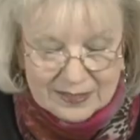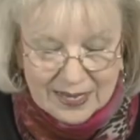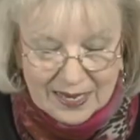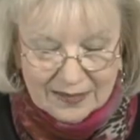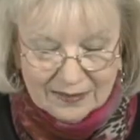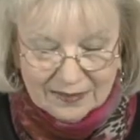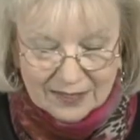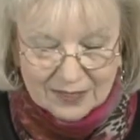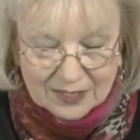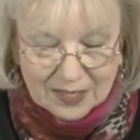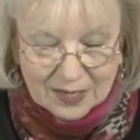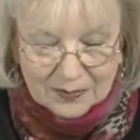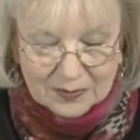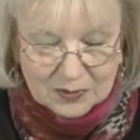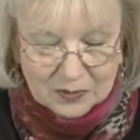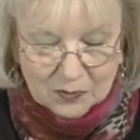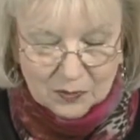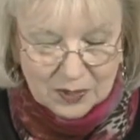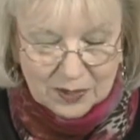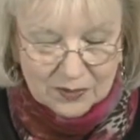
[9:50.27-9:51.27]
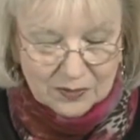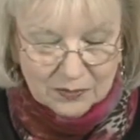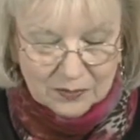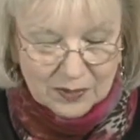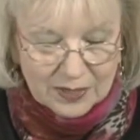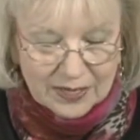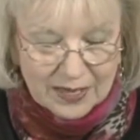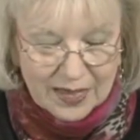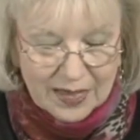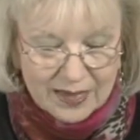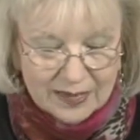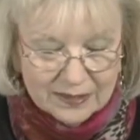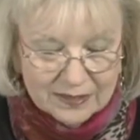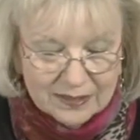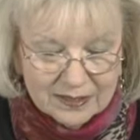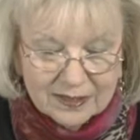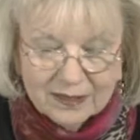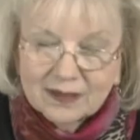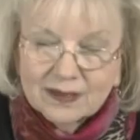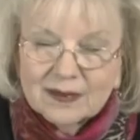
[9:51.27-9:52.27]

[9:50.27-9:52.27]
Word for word: take the